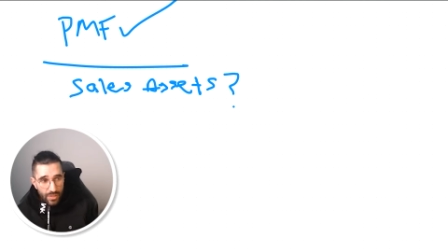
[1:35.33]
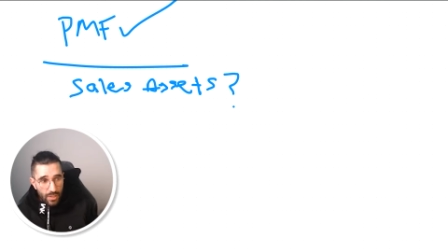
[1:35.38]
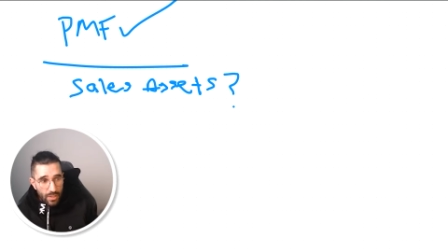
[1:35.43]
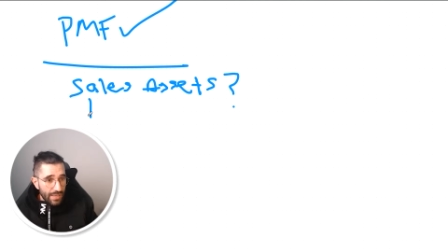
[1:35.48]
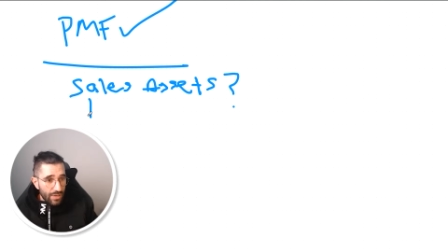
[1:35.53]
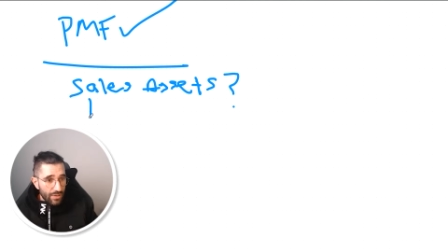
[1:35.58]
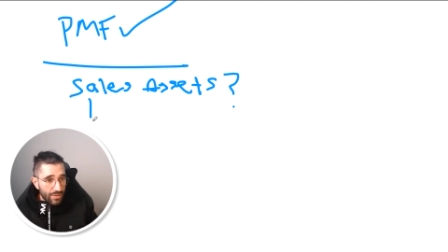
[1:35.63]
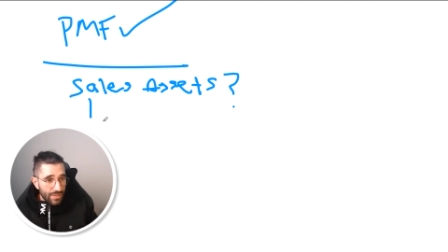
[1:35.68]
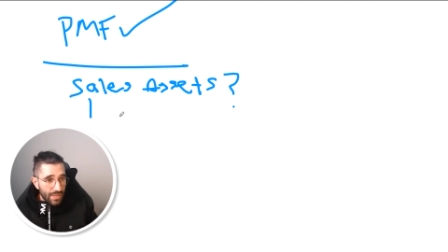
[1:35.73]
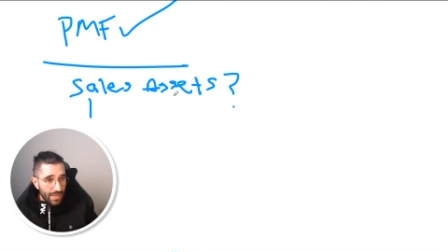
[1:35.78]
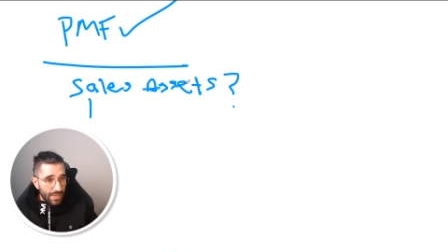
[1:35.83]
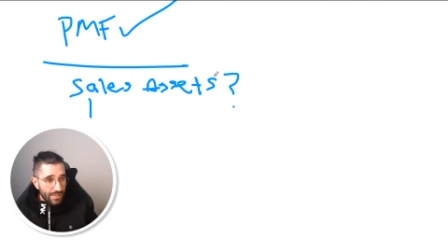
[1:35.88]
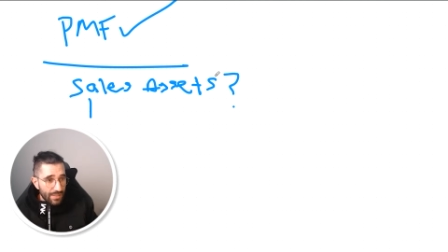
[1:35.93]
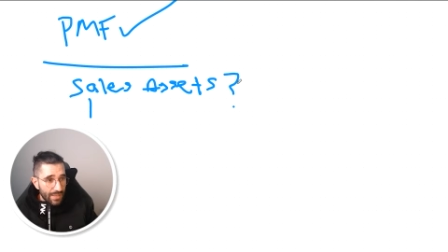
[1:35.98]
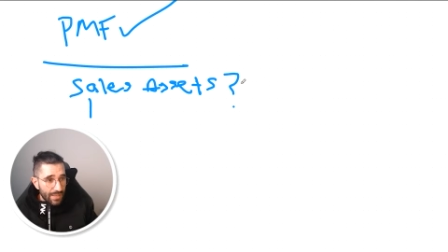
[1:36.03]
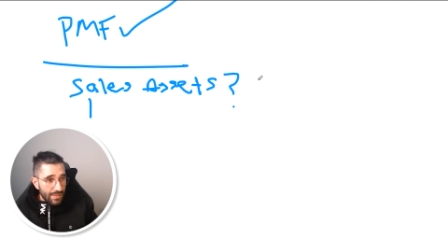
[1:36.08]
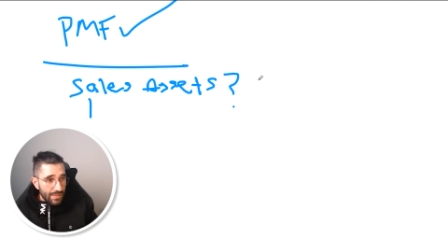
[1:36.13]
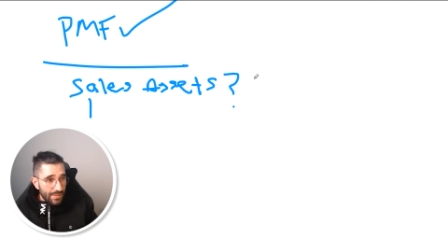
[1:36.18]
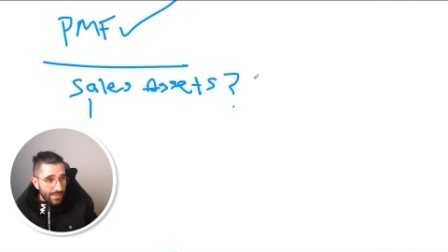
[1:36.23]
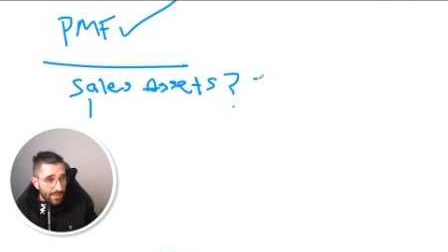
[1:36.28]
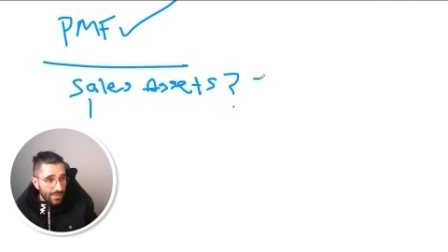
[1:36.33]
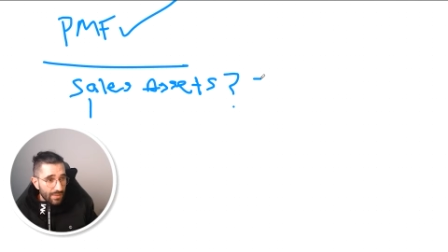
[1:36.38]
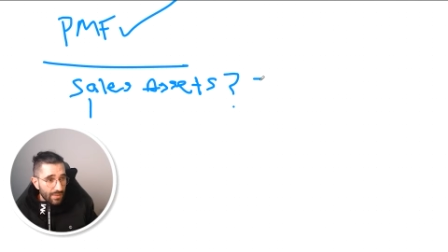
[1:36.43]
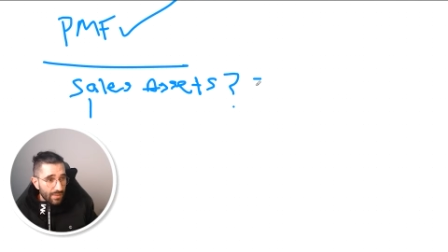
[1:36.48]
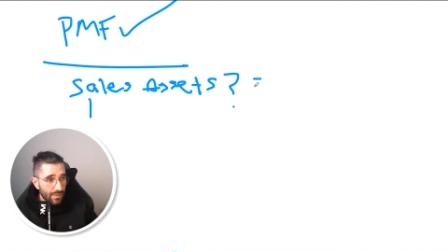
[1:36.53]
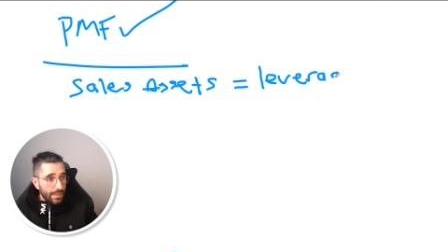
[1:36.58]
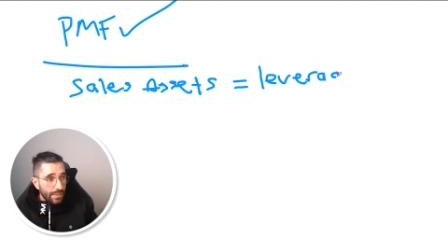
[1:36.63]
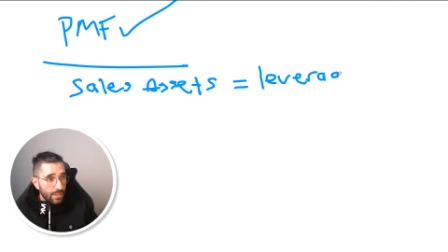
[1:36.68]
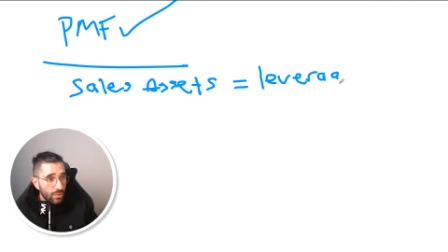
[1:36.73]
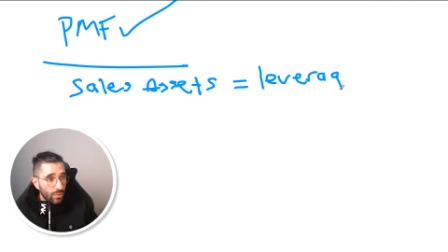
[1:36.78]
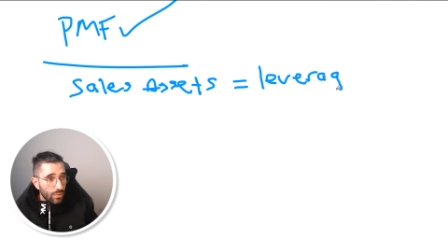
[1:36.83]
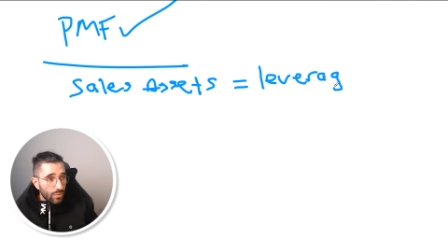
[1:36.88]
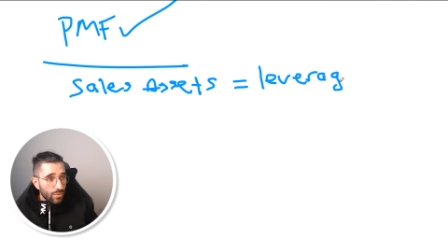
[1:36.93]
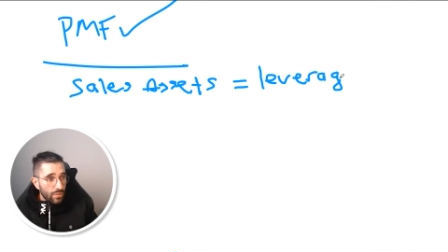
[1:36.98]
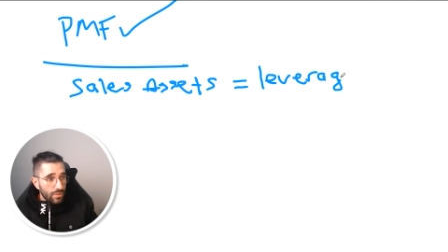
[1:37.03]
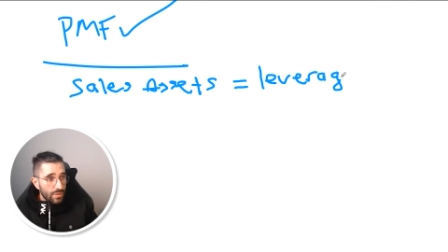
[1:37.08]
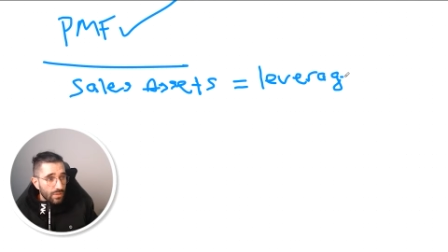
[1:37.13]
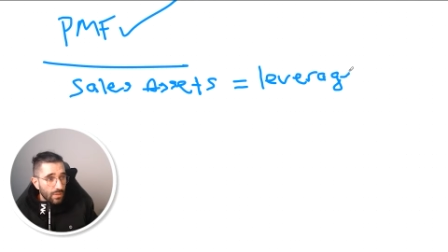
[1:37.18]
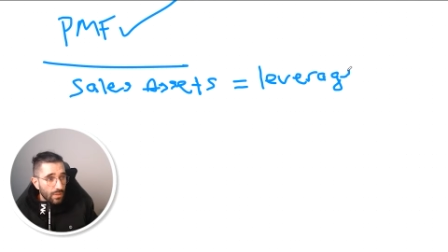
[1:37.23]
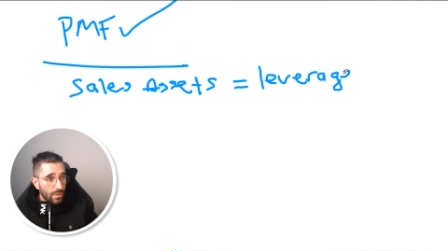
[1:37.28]
Sales assets
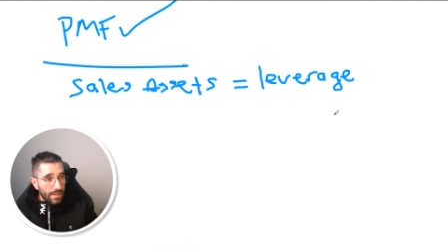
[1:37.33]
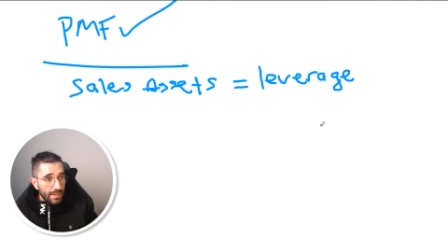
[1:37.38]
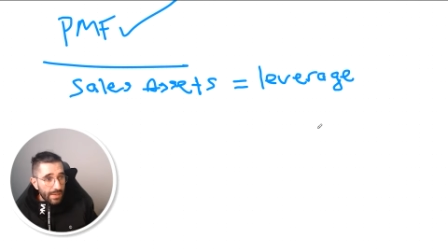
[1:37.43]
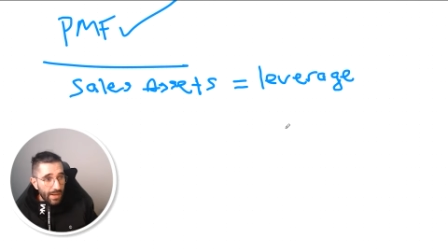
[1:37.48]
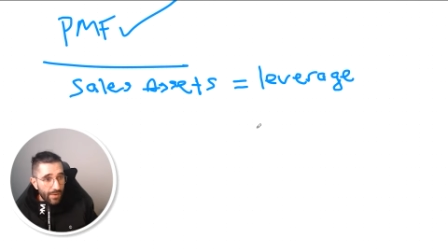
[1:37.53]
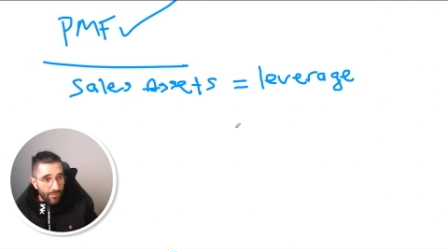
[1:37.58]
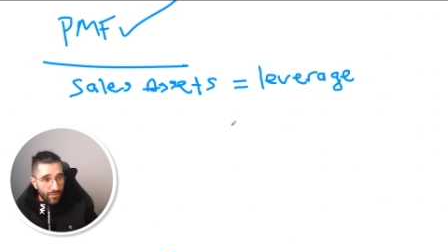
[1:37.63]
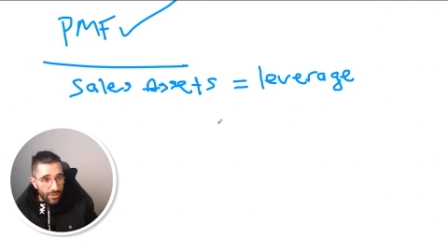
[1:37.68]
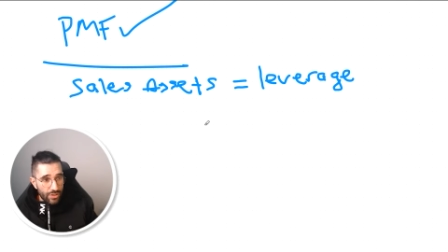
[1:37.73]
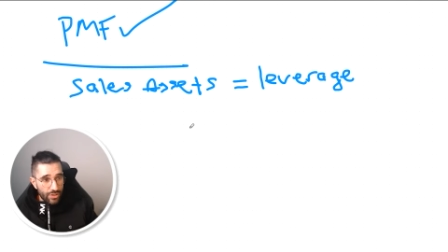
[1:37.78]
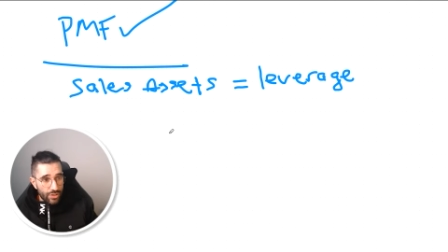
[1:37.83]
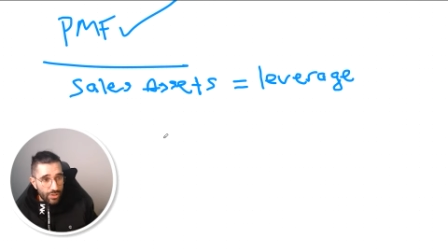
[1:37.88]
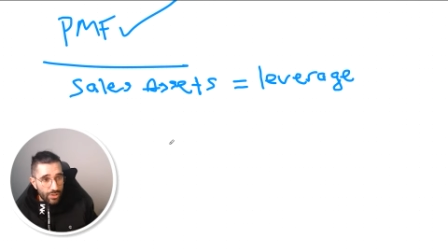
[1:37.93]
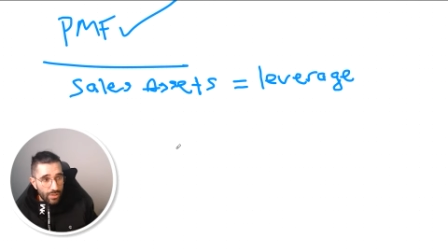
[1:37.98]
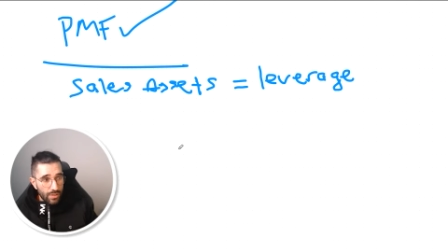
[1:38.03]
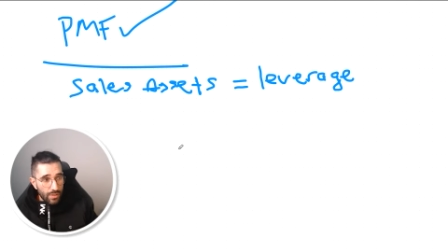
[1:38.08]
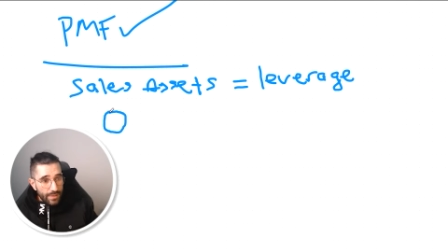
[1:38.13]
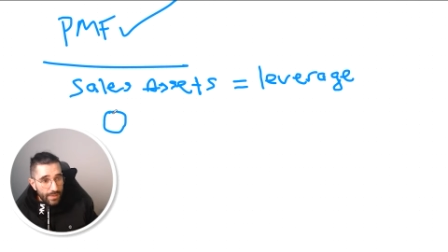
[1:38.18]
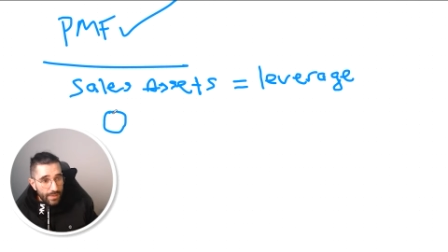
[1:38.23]
equals leverage.